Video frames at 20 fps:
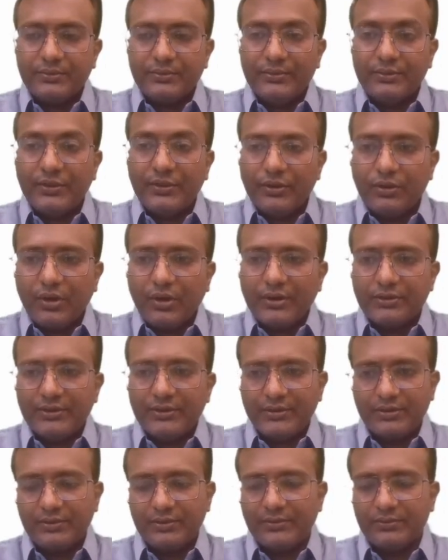the
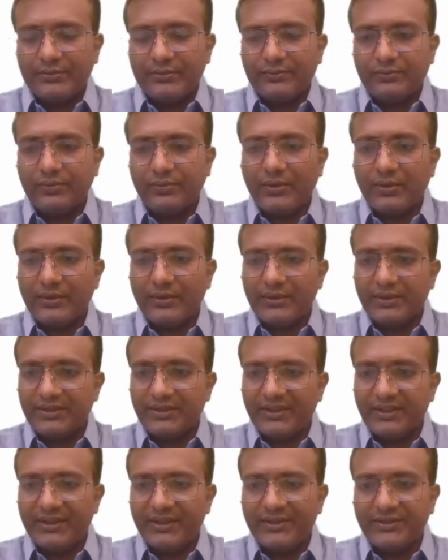laws for the
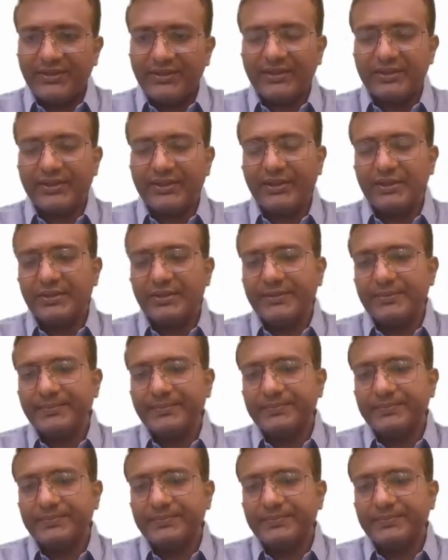series circuit,